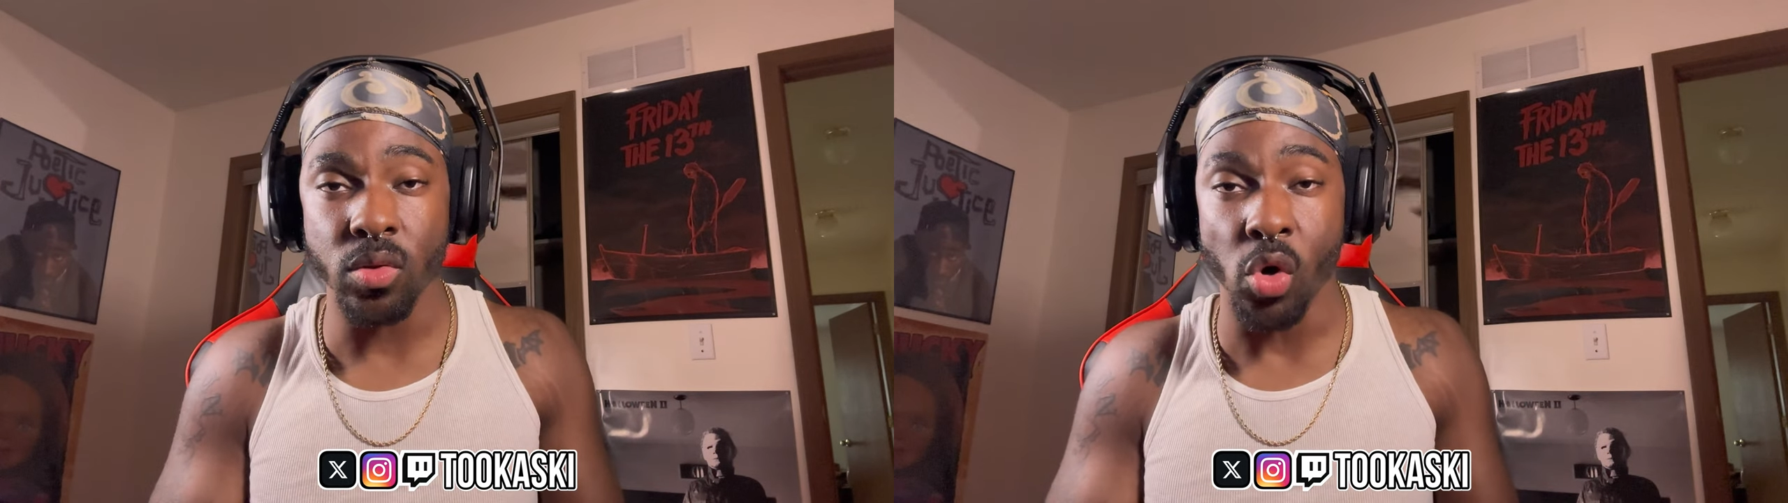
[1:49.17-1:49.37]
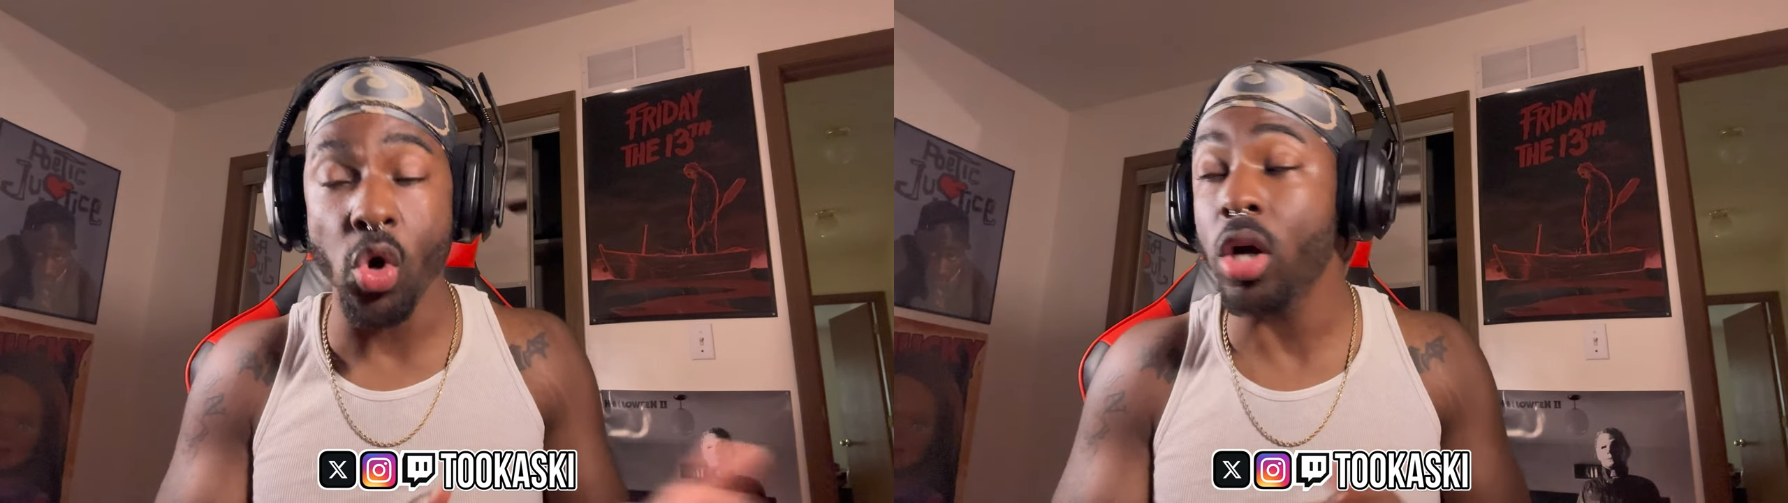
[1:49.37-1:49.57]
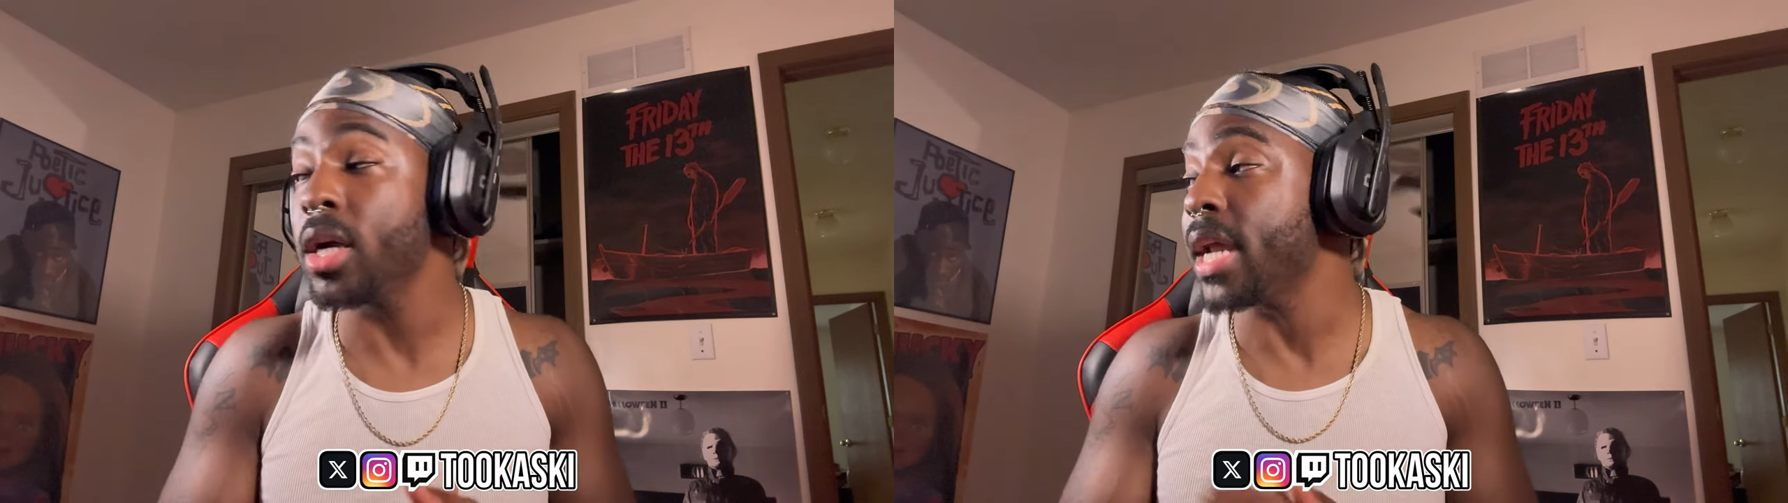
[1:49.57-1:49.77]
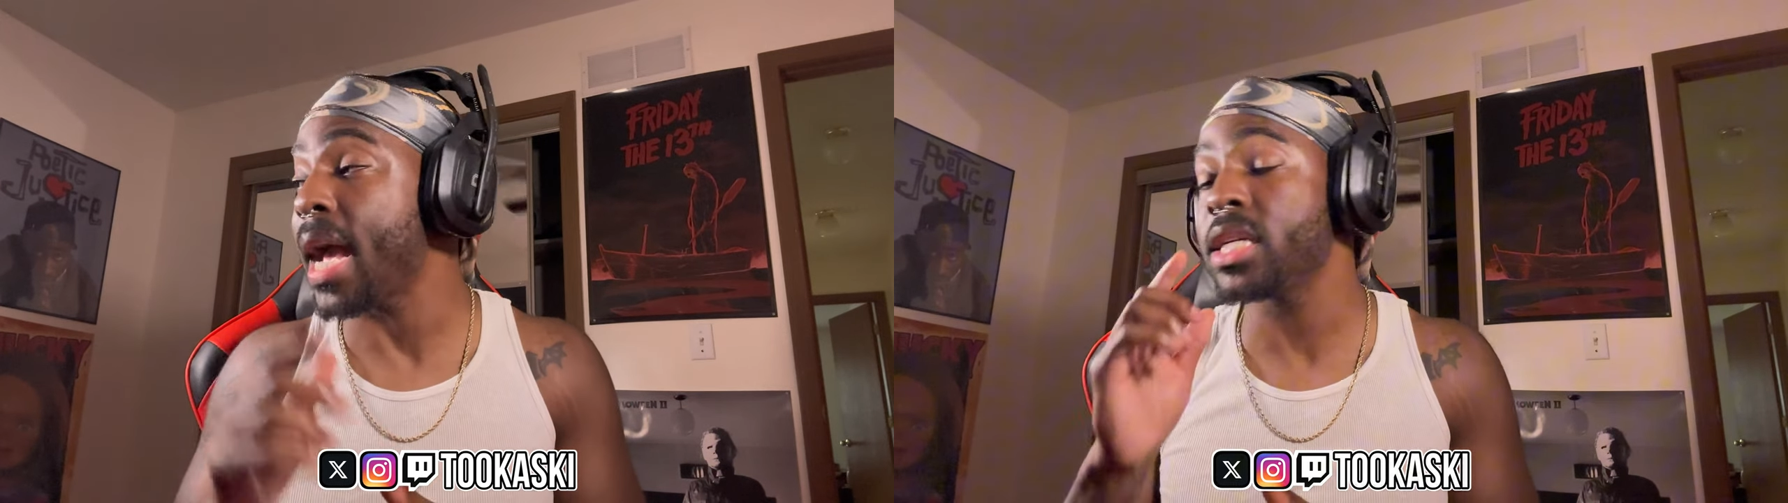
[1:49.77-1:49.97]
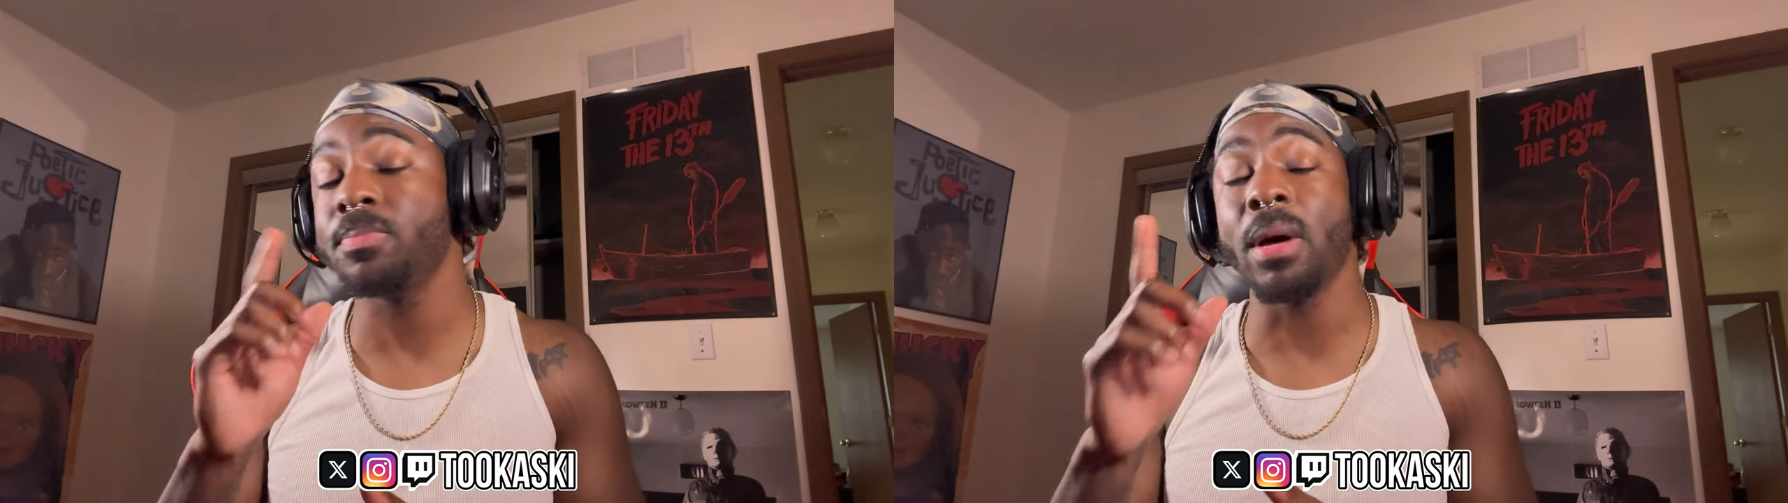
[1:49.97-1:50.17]
Or,
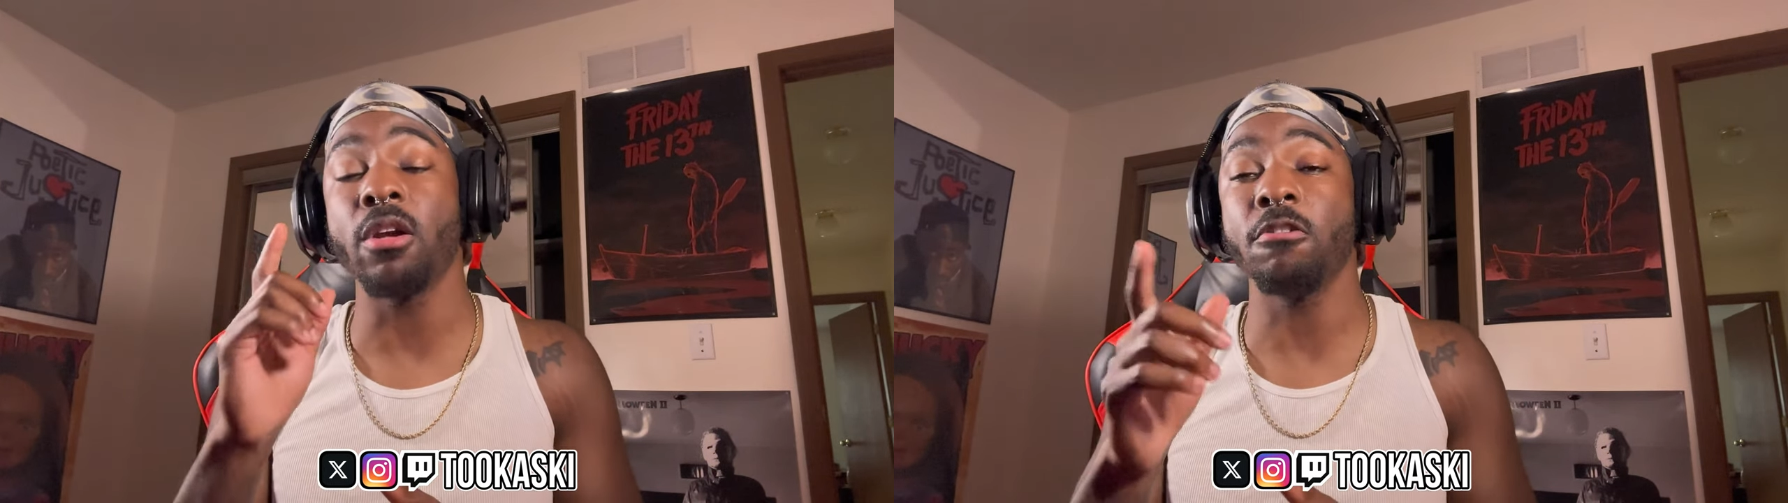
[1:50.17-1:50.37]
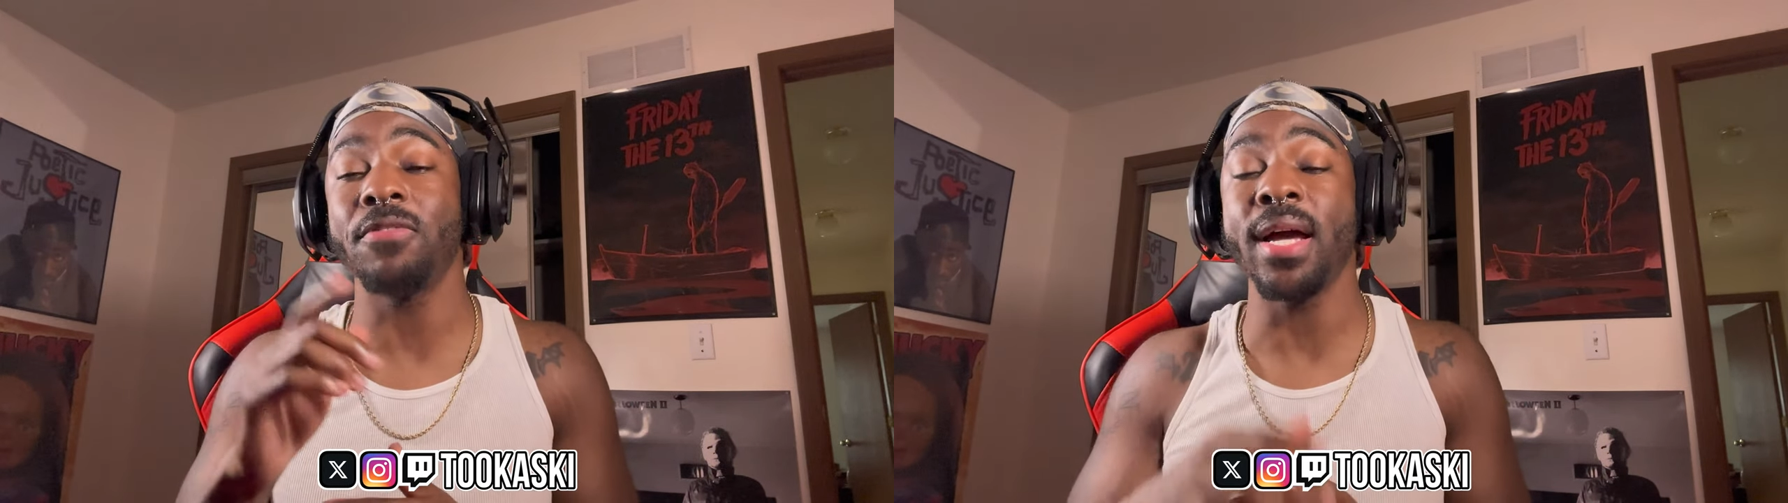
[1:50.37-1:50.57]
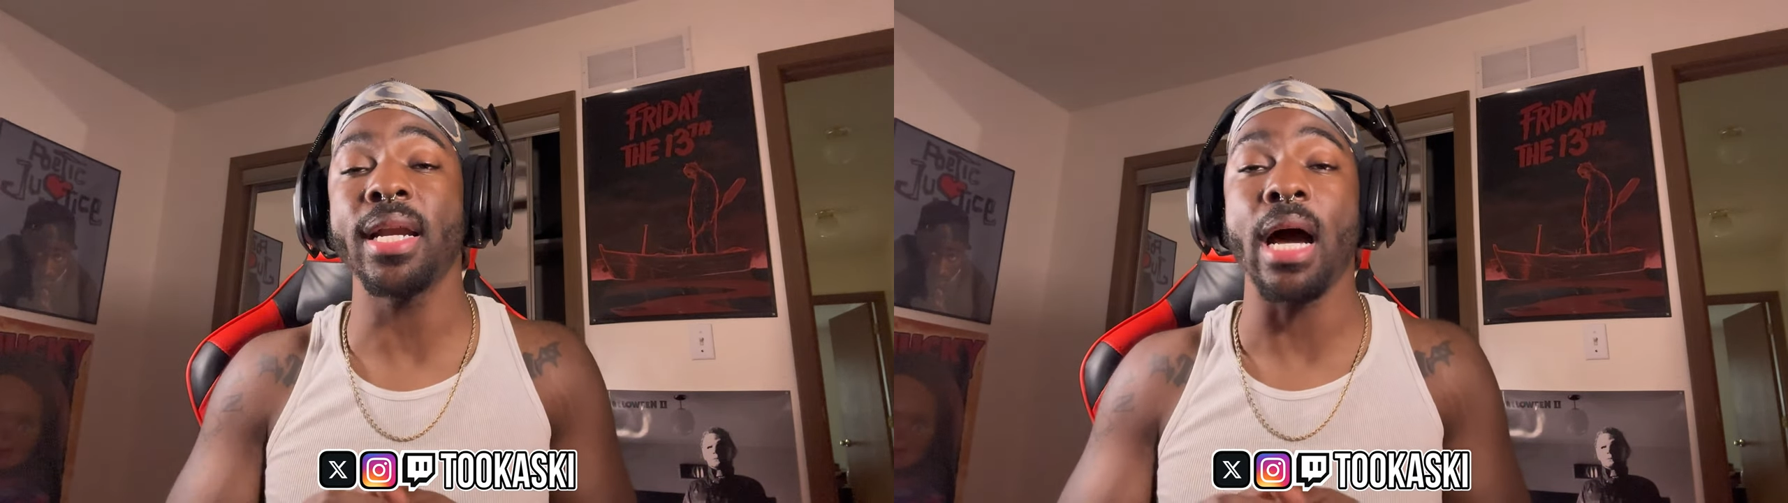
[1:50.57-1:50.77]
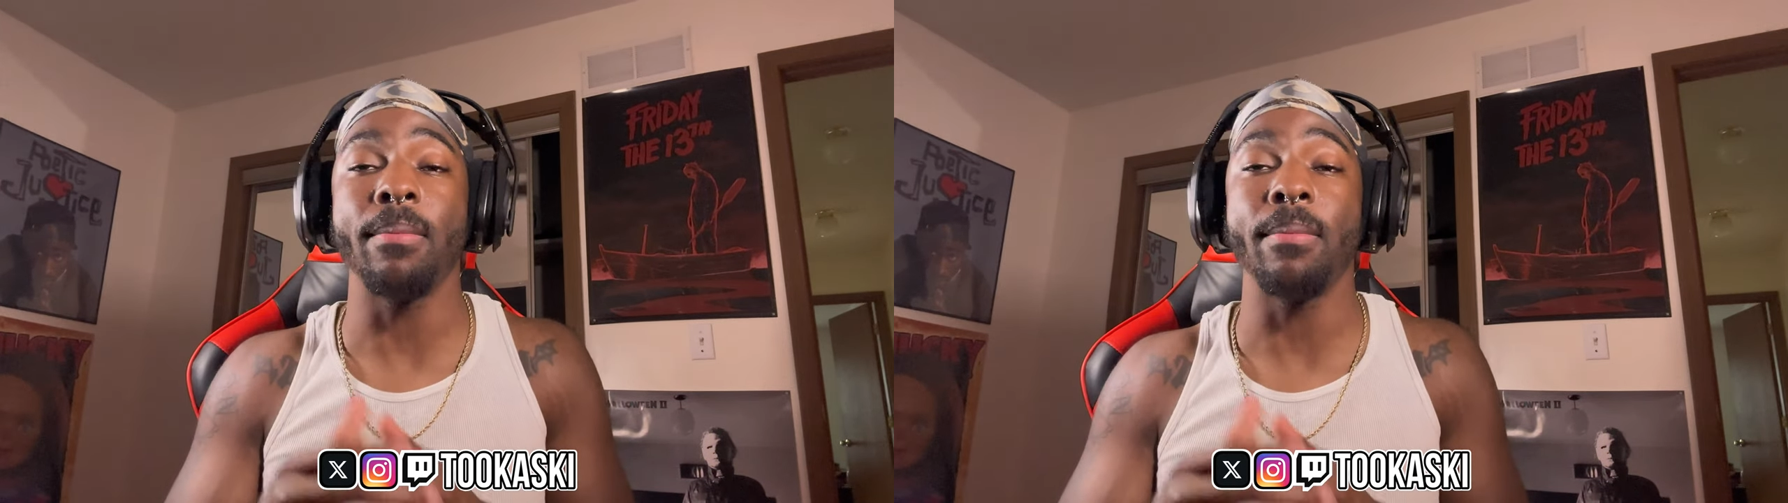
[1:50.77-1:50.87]
actually, matter of fact,